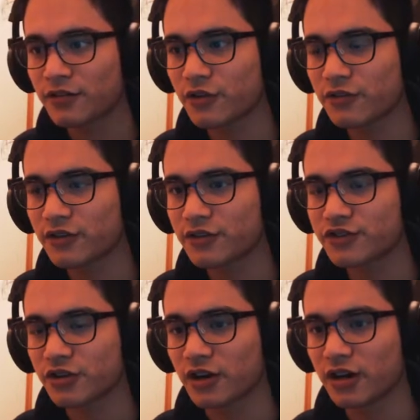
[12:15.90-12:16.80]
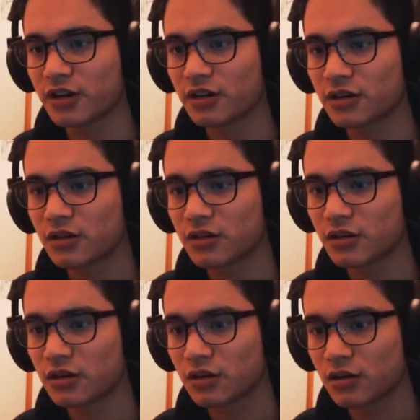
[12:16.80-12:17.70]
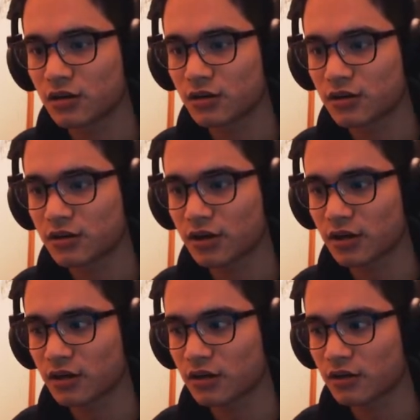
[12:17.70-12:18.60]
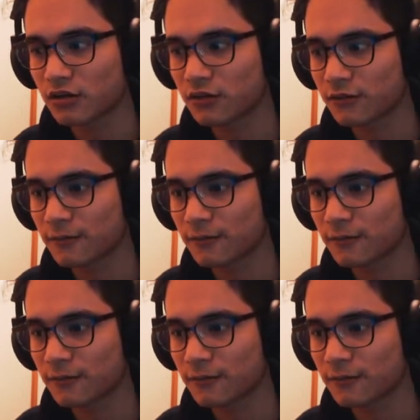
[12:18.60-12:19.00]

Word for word: There's no signature on it. Okay.